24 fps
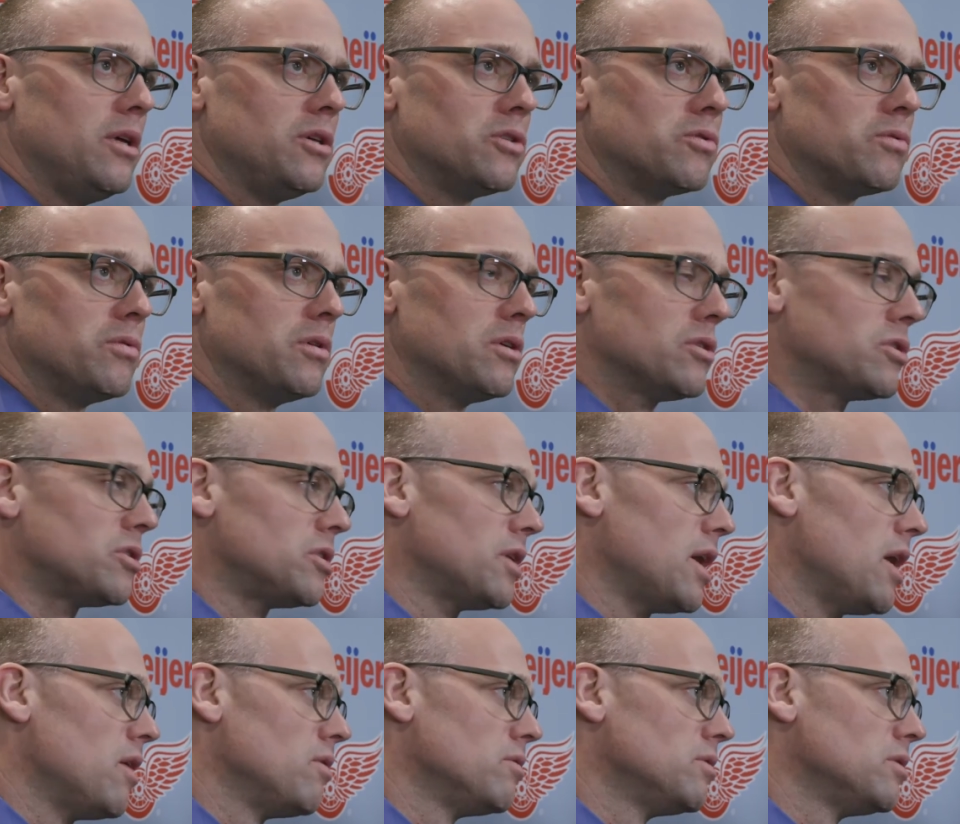He's real
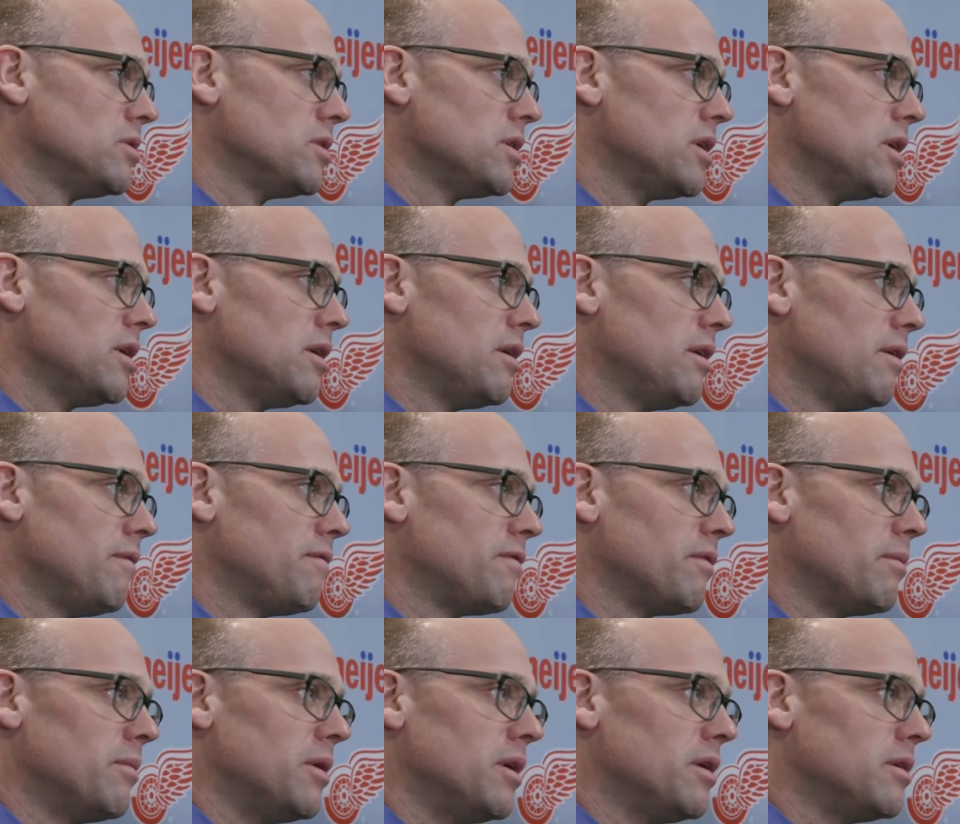sound
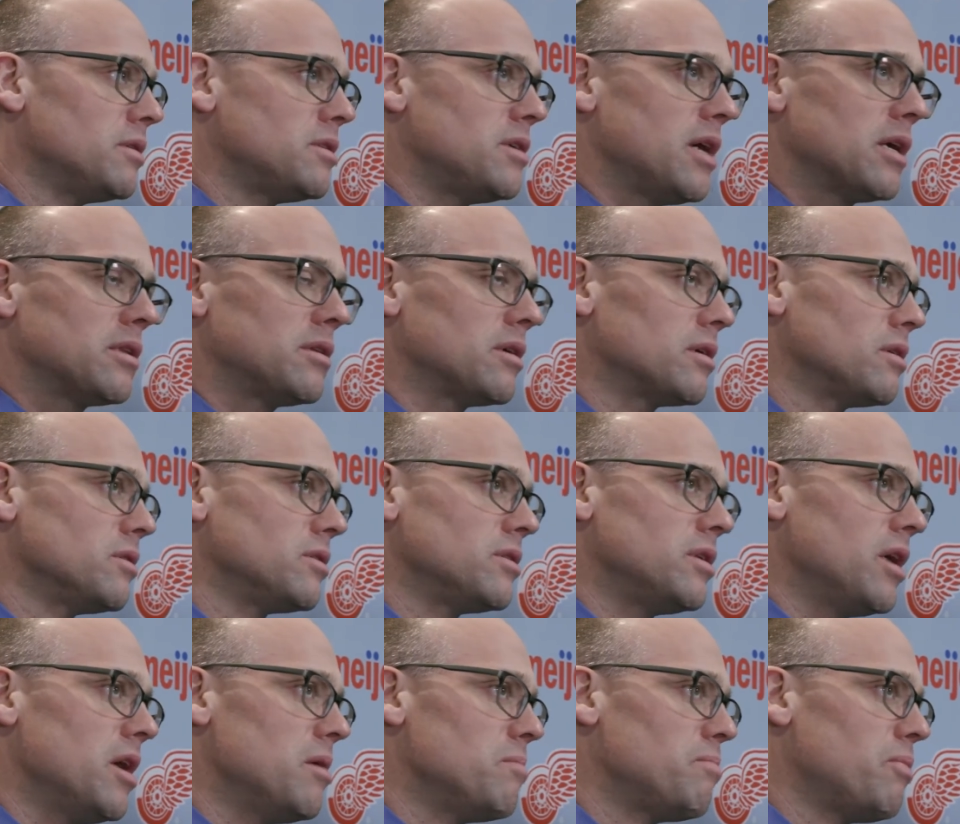from a technical
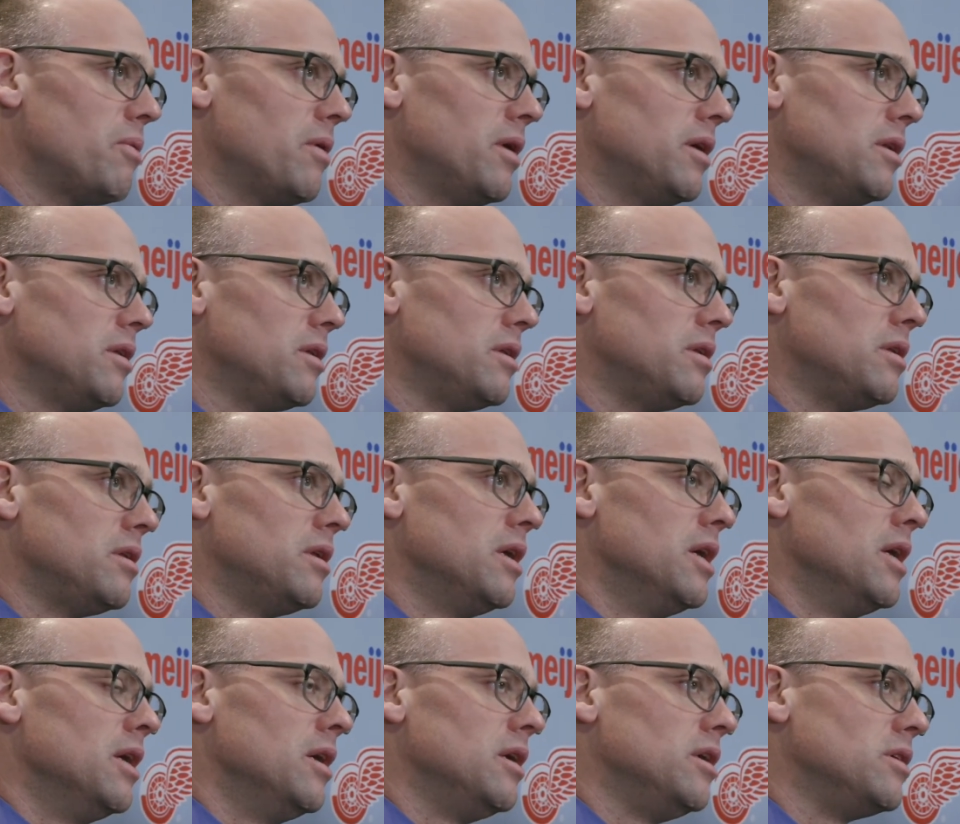standpoint,
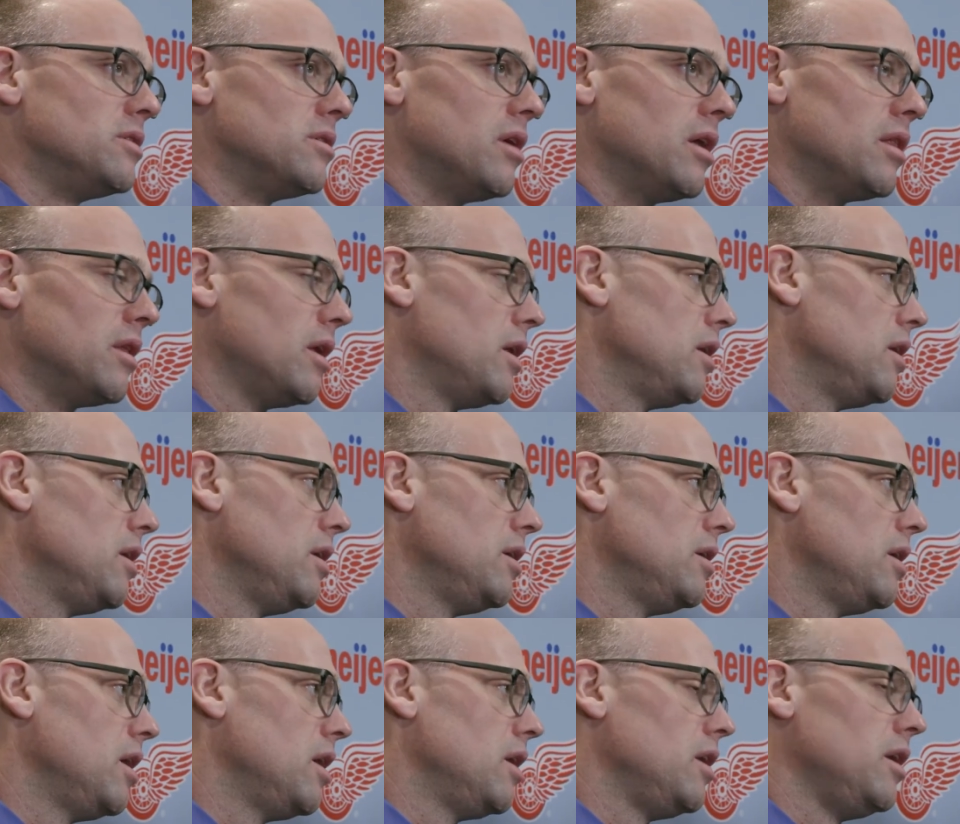and he's not letting
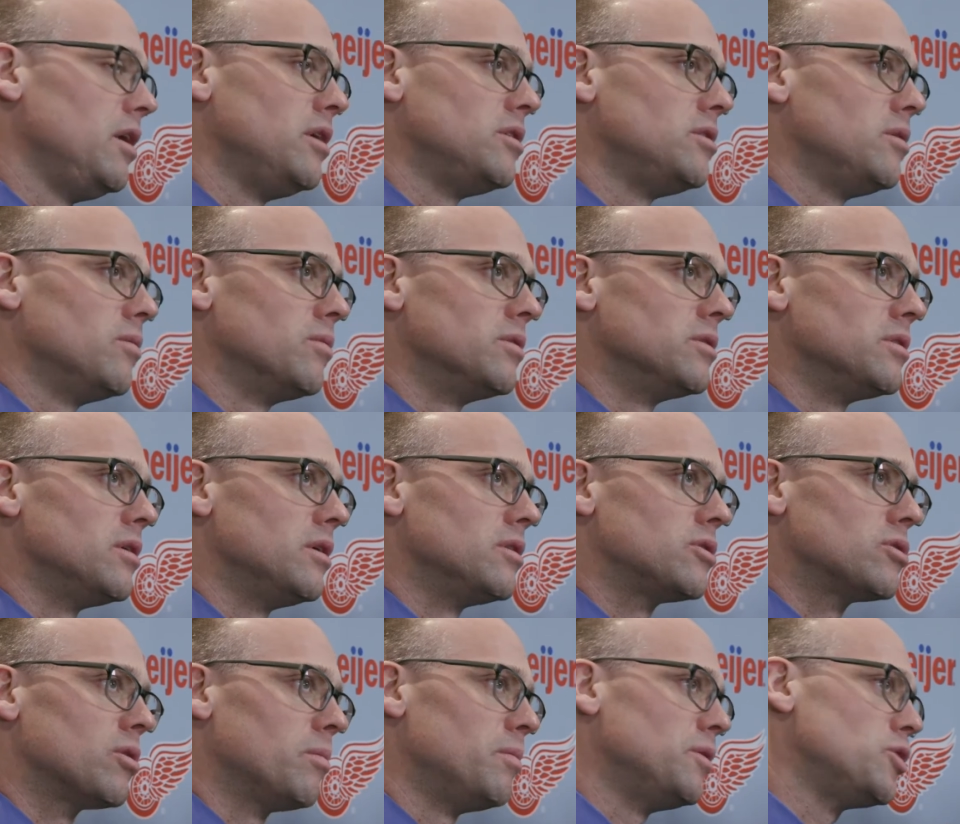any easy ones
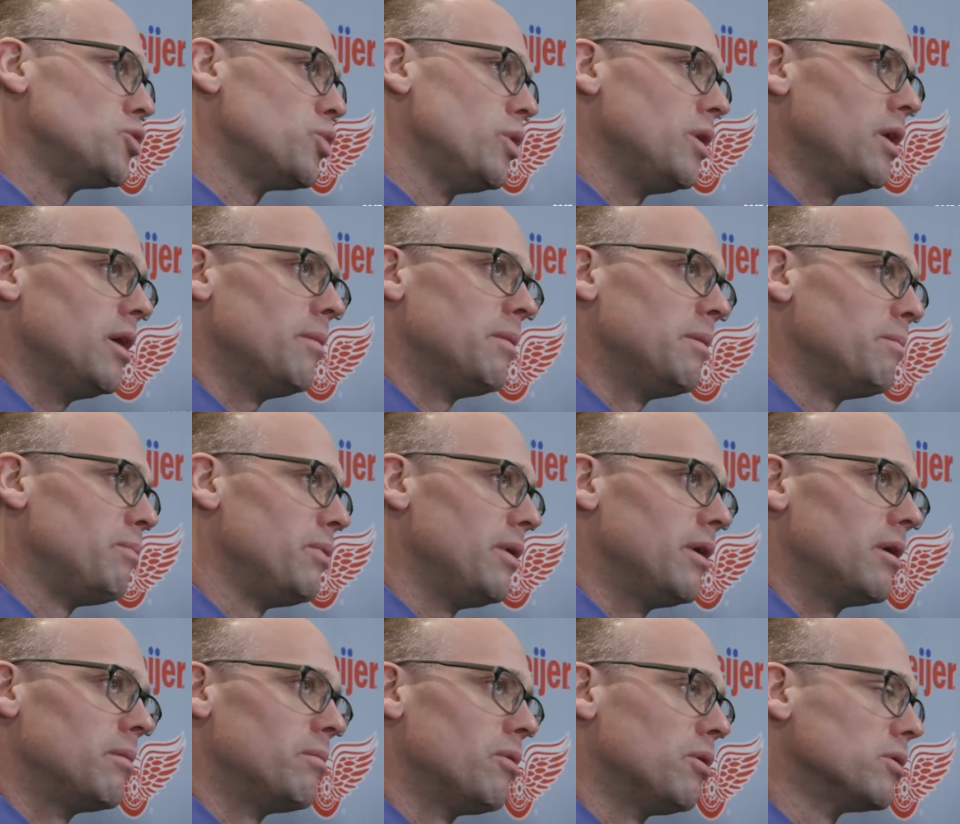in. So between him and
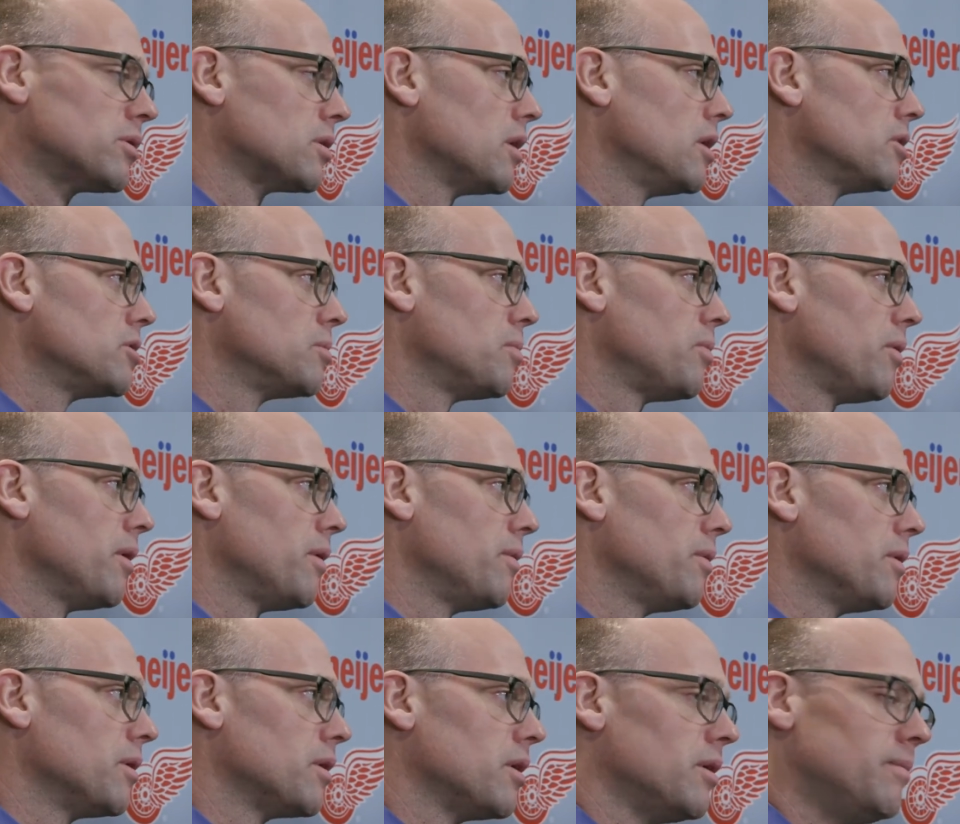Peter, both guys are
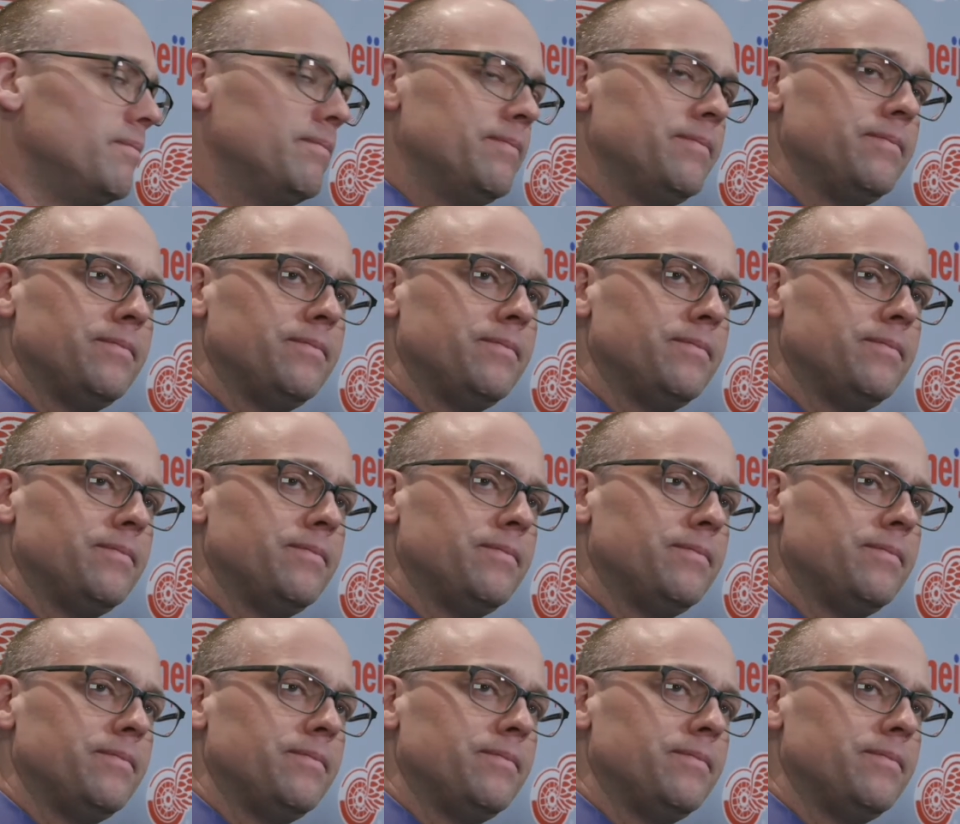playing real good.